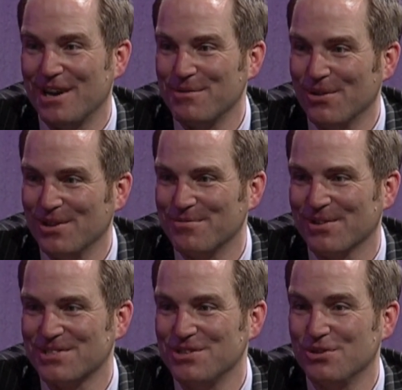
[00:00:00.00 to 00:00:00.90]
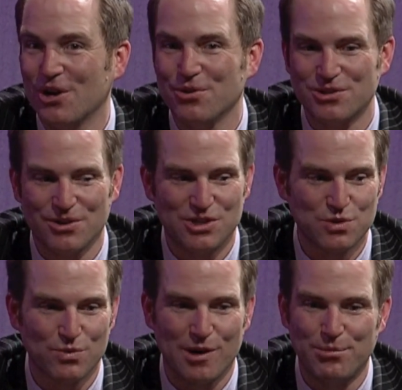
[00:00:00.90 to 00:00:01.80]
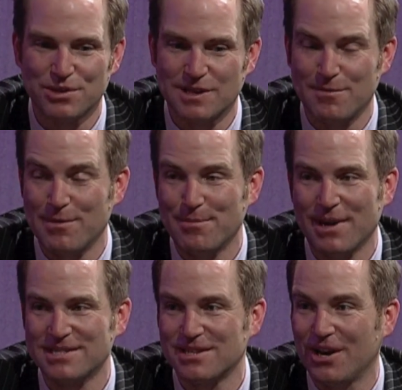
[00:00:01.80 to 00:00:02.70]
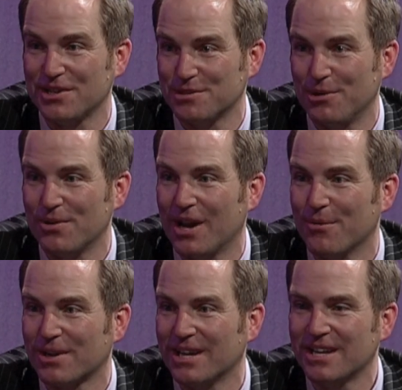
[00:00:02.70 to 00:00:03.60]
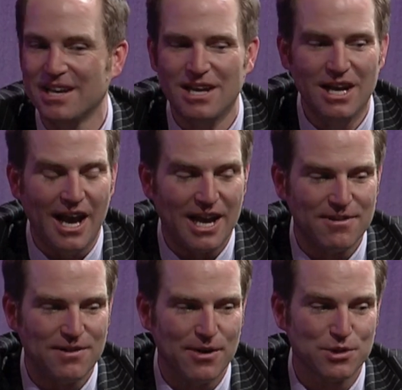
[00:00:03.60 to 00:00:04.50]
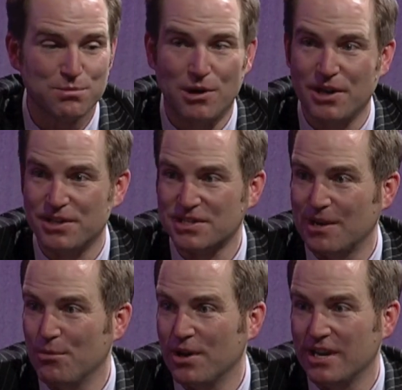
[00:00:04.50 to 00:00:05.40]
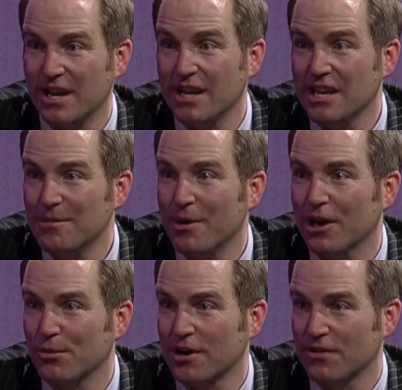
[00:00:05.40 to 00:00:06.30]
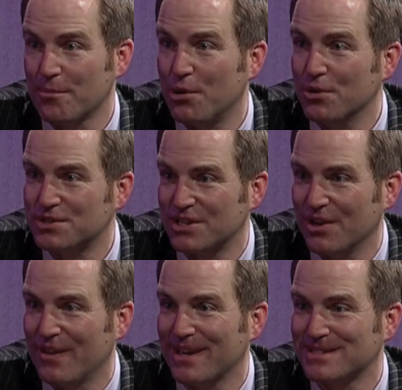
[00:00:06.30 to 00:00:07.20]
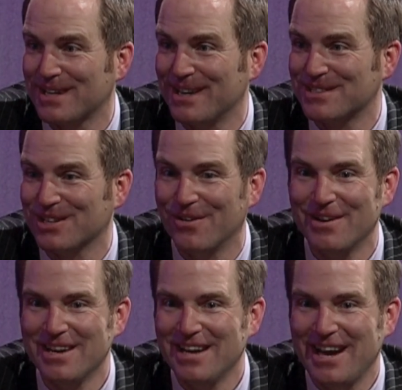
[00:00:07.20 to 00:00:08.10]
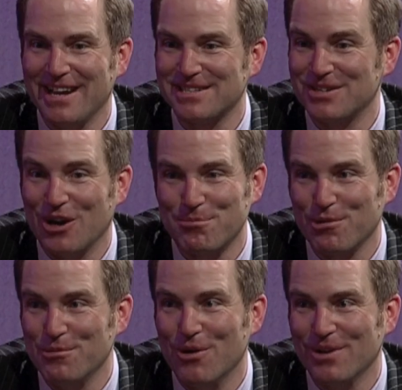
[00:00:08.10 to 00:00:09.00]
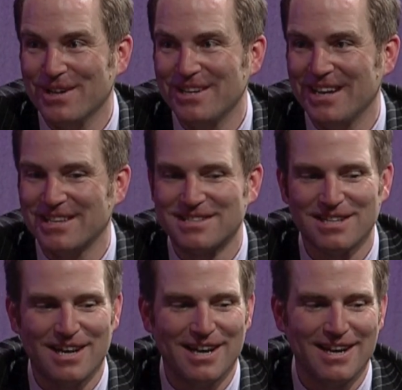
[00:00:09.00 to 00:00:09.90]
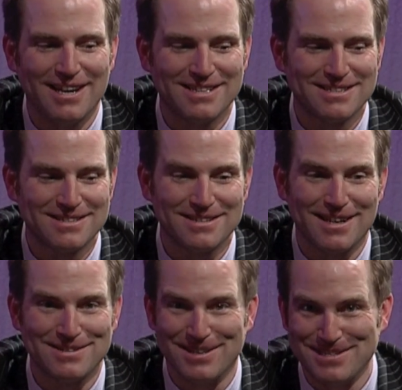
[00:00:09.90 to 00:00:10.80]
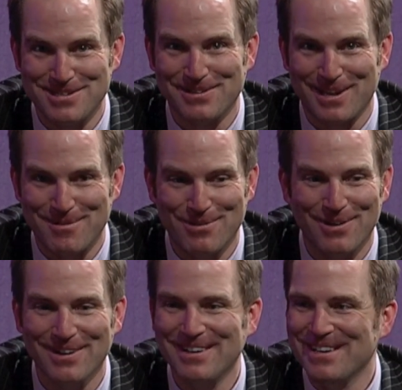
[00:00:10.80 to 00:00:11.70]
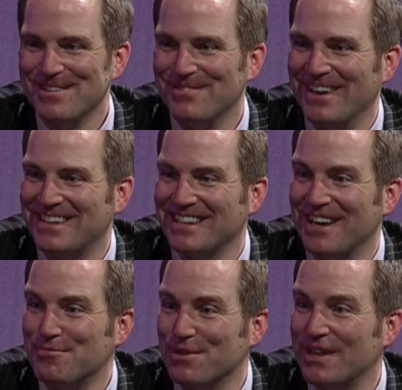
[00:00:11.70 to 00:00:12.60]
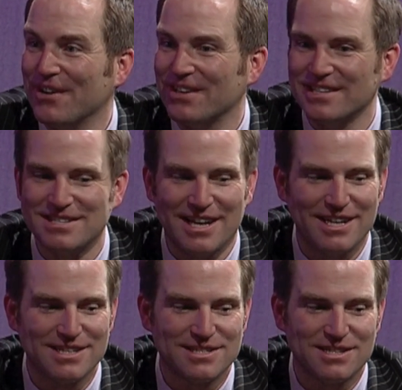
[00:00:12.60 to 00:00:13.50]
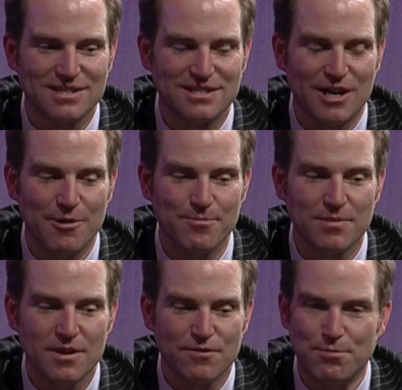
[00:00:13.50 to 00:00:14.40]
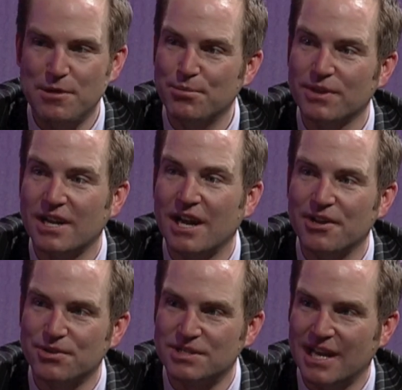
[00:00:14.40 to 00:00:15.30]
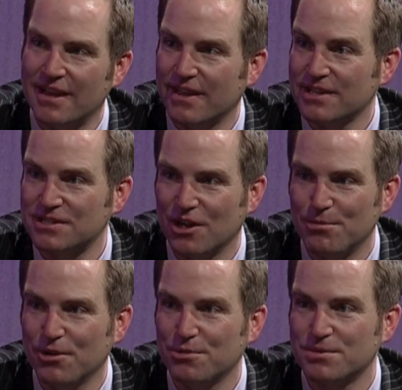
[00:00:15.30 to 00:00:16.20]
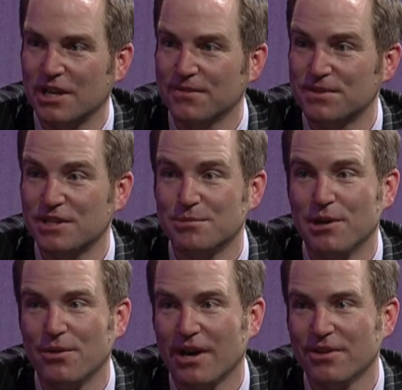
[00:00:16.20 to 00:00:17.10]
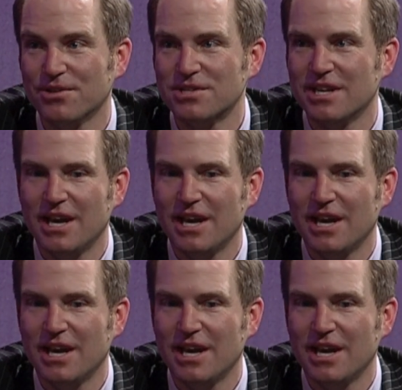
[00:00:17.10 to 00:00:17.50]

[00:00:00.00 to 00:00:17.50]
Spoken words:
I'm the only person who goes there. It's just where I put some of my best thoughts about networking. And if I respond to someone in an email or whatever, I post it on that site. So It's not promoted. It's not secret anymore. But there it is, and it's just for people that understand that it's not about themselves, it's about others.